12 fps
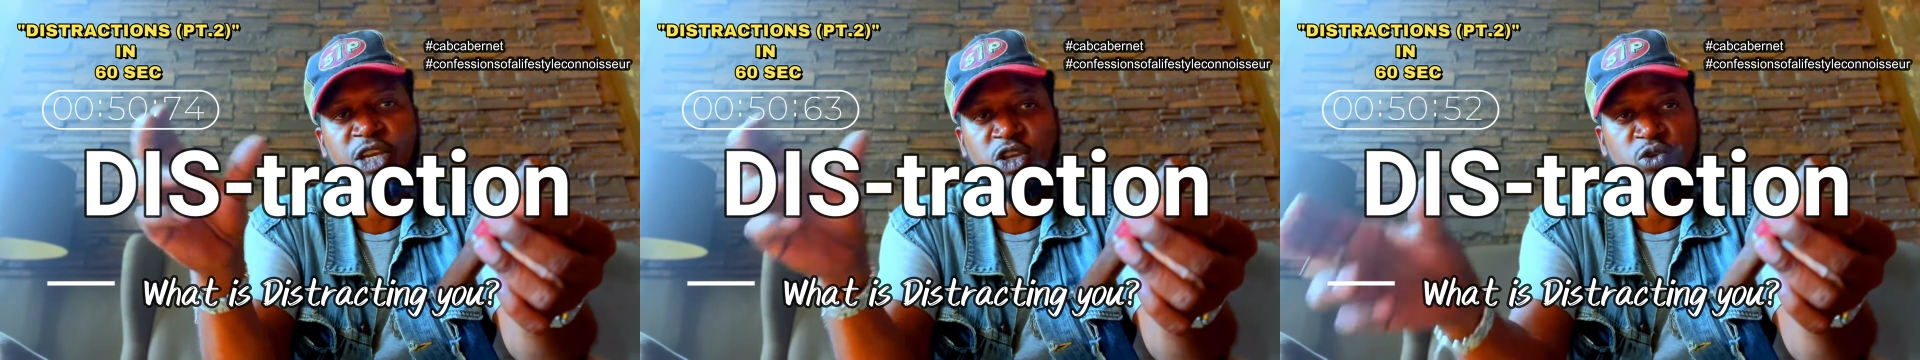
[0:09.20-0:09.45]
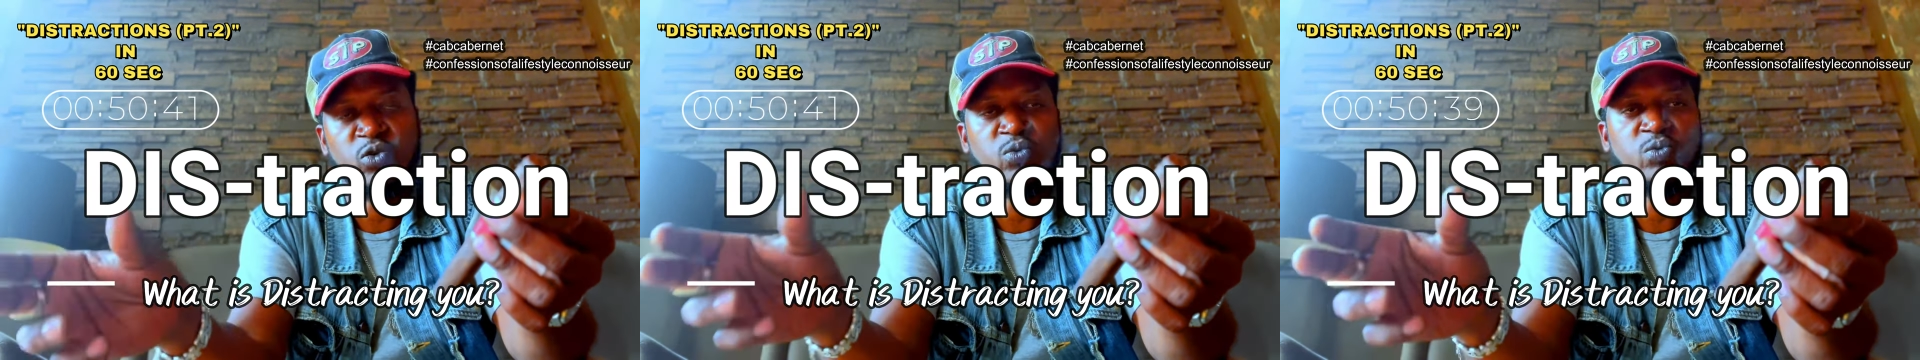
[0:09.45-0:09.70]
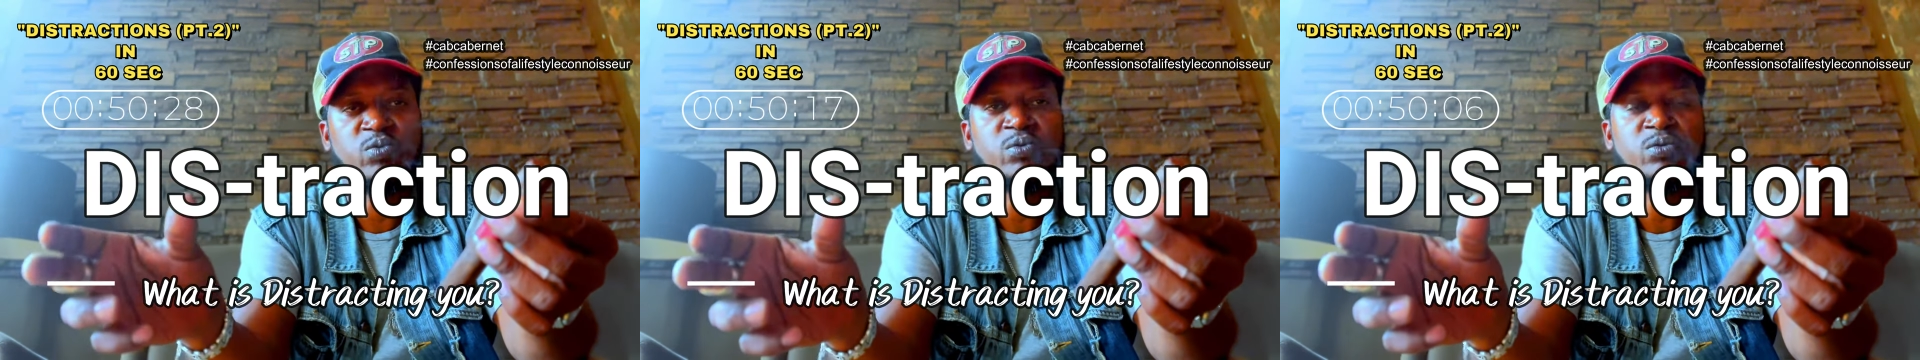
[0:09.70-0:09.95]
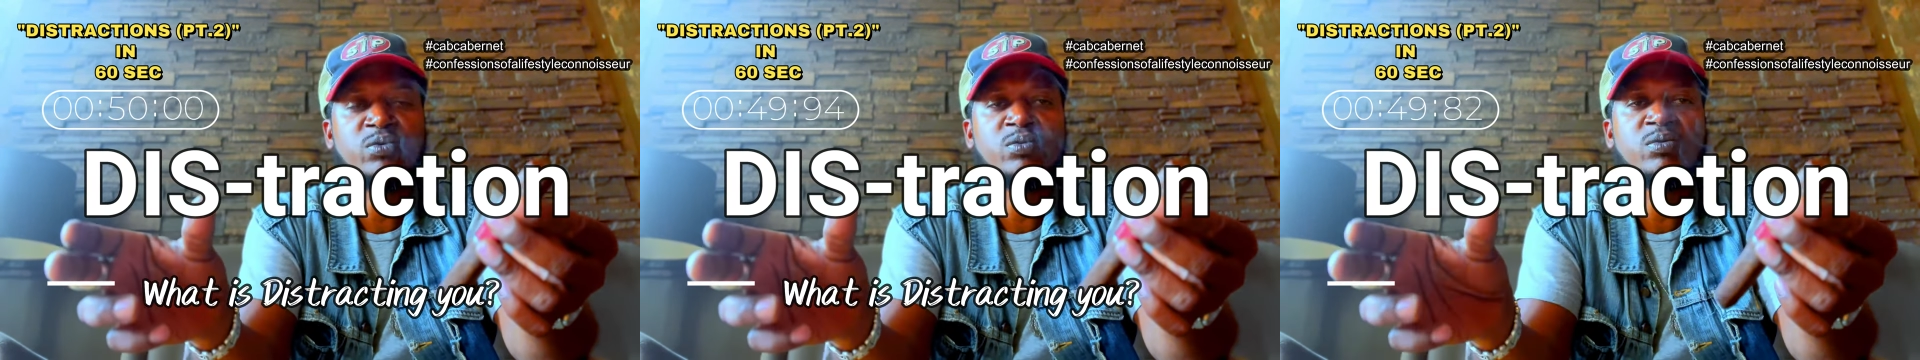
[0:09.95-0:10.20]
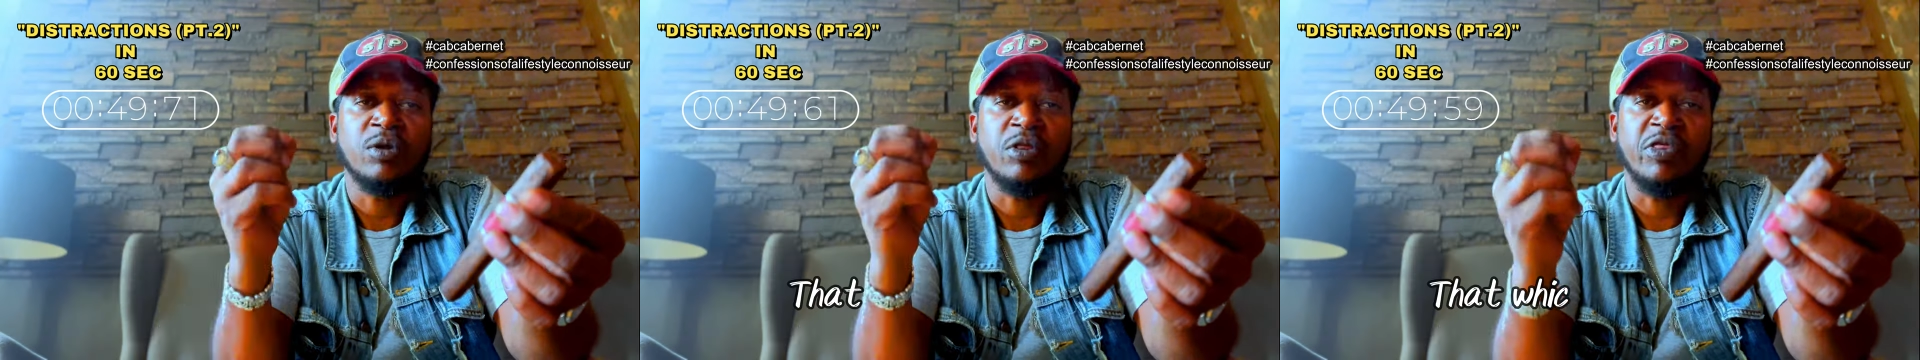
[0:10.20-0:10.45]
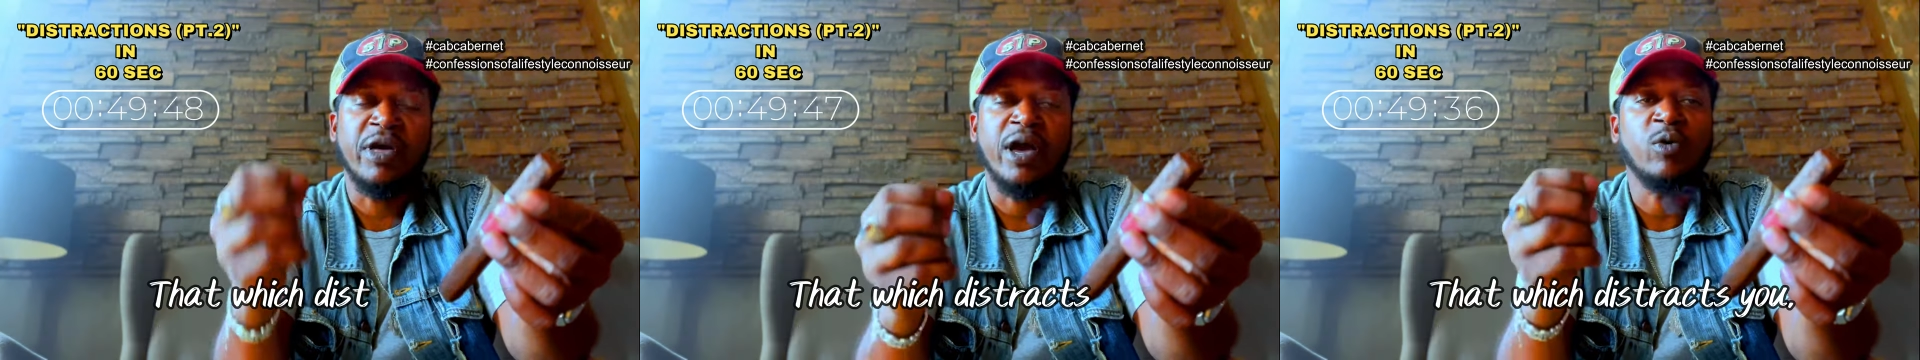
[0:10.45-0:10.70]
you?
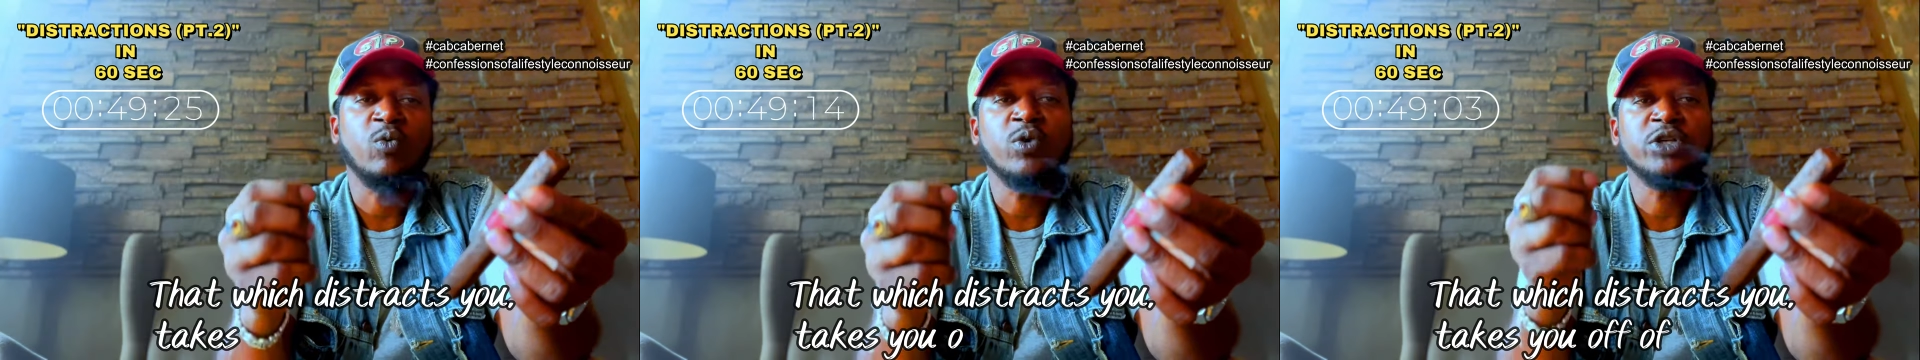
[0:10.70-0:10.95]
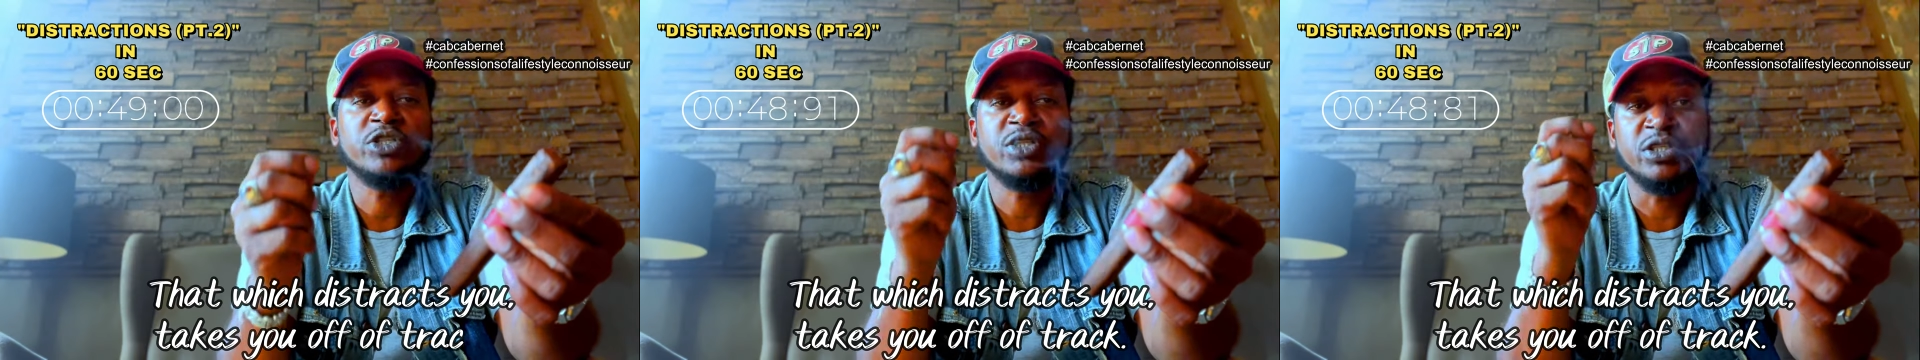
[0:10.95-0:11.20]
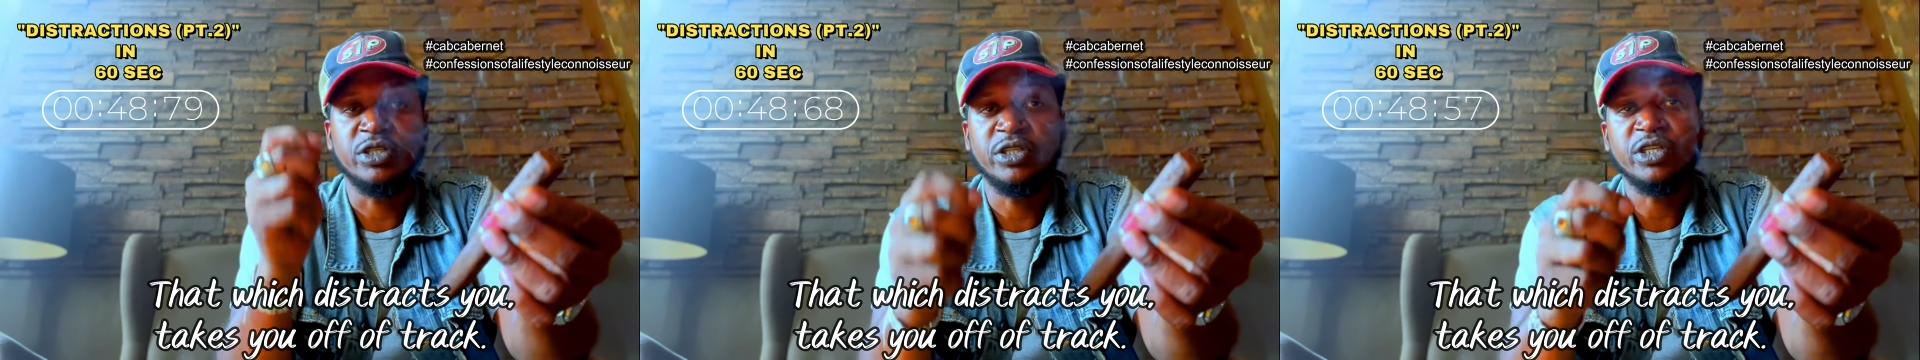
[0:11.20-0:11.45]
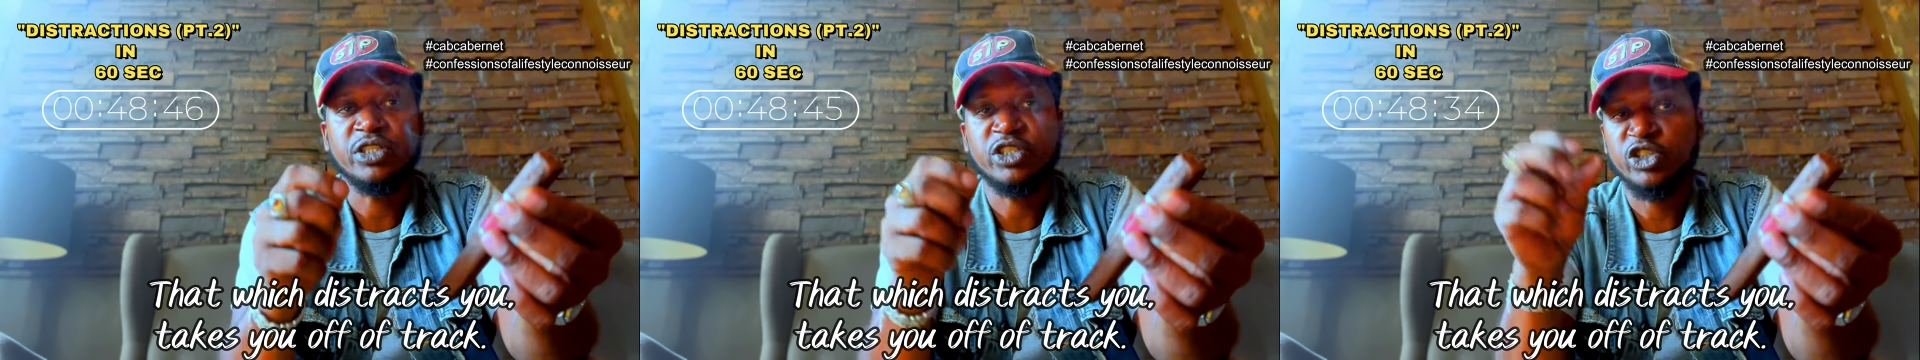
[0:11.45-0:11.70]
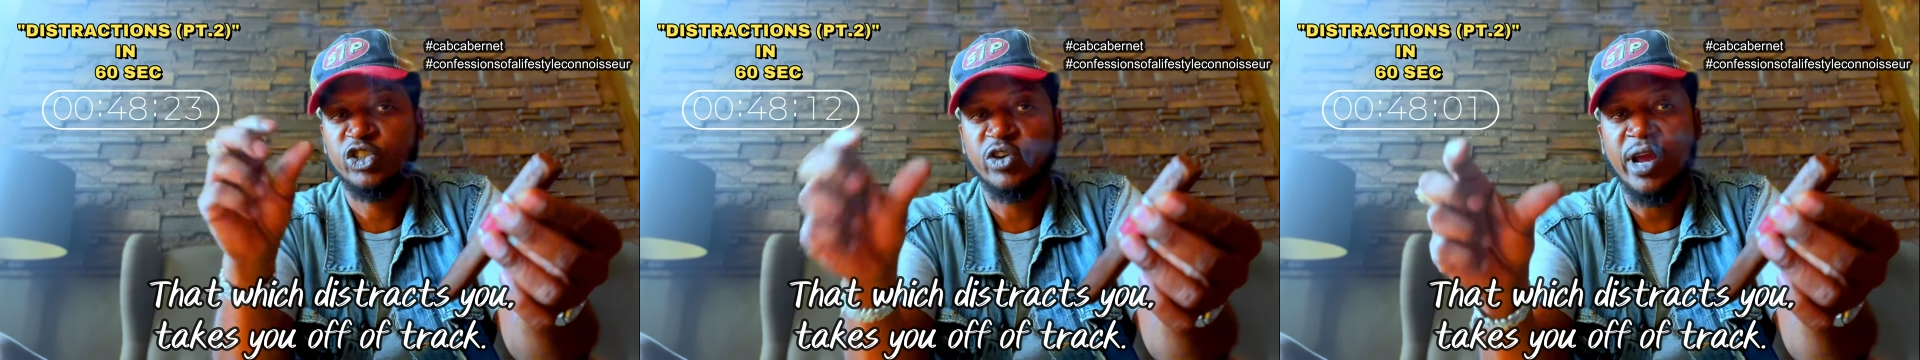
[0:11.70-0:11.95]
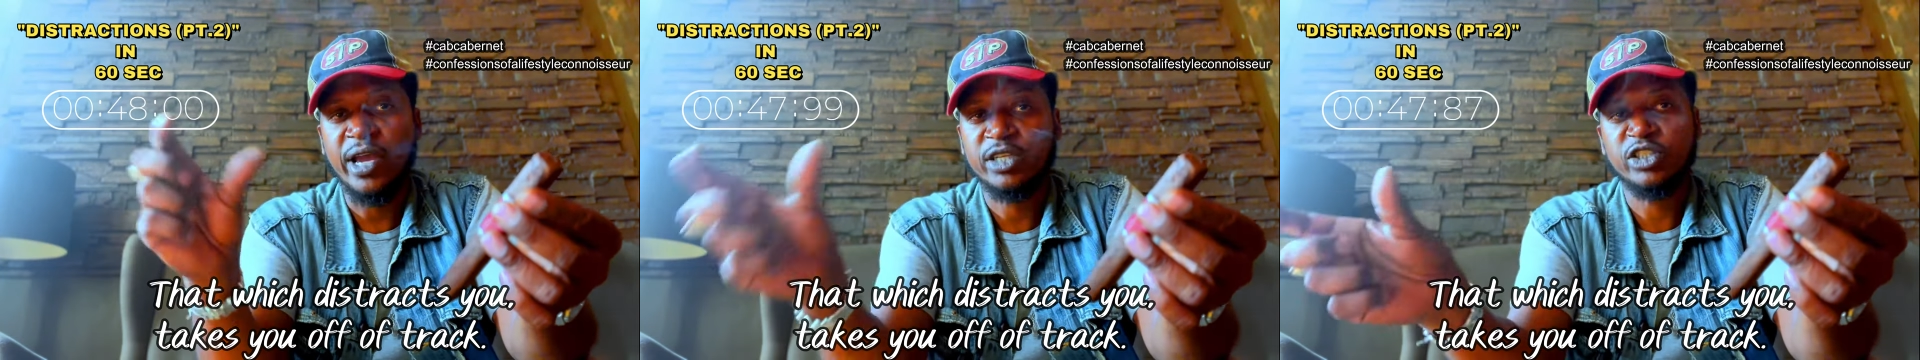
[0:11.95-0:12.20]
That which
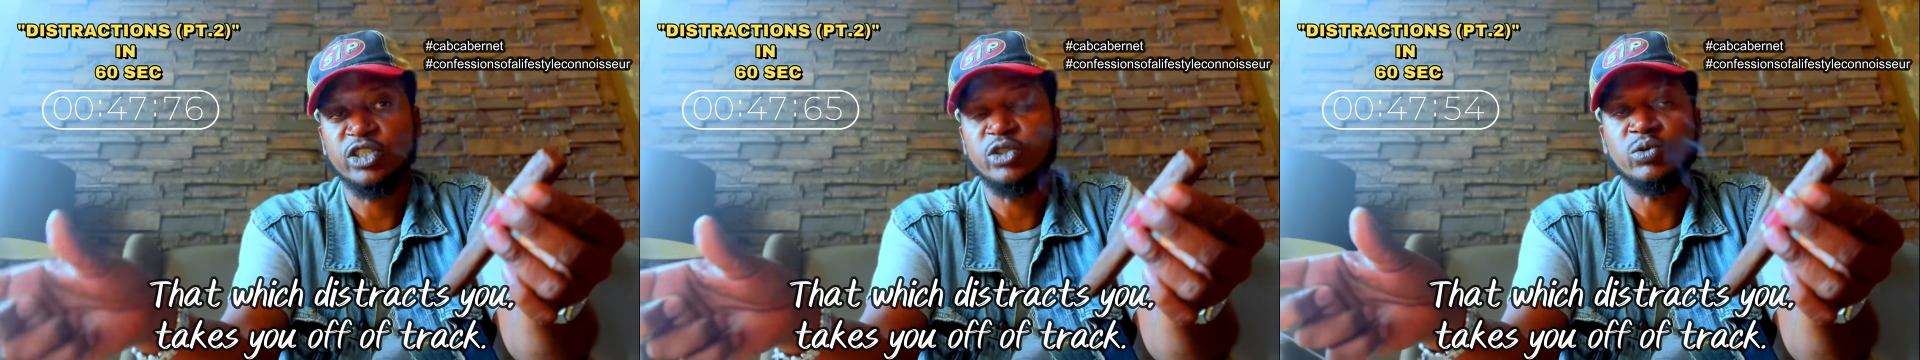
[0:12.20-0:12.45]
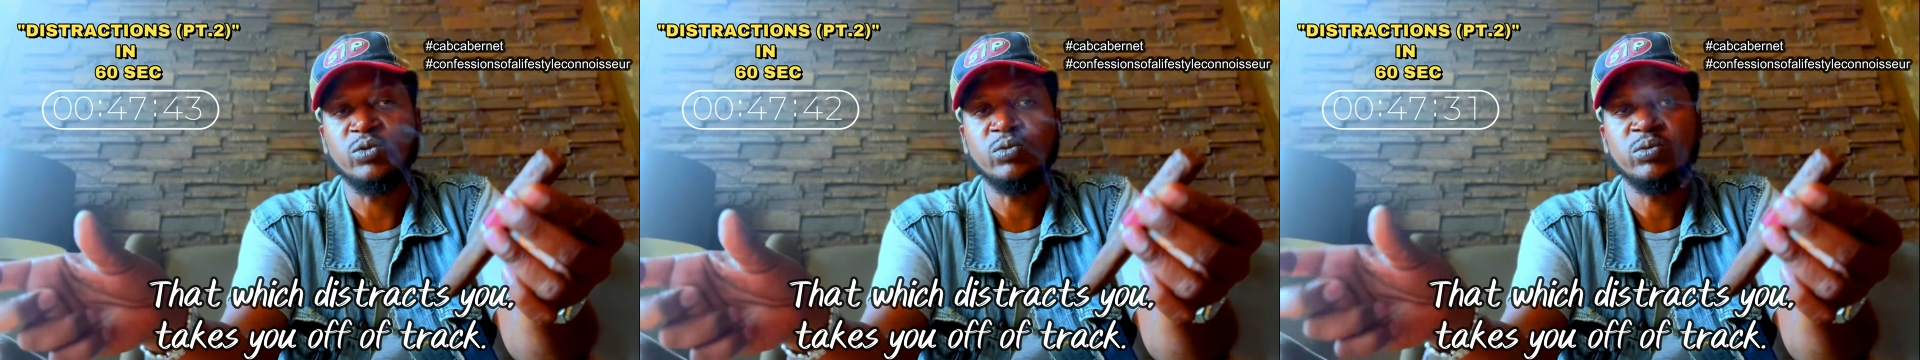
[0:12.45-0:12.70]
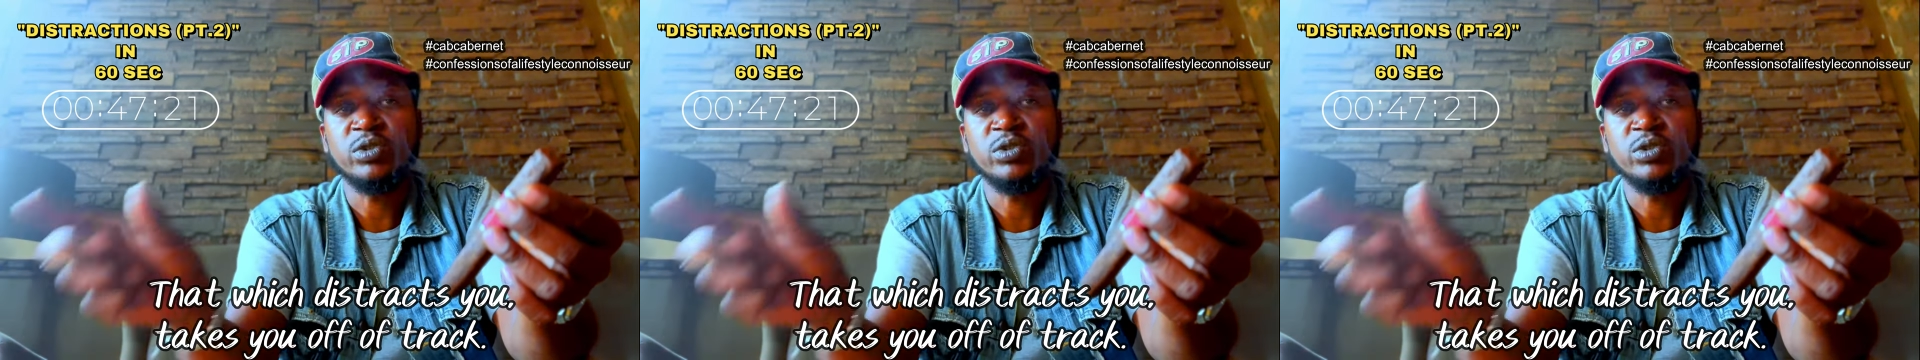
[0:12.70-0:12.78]
distracts you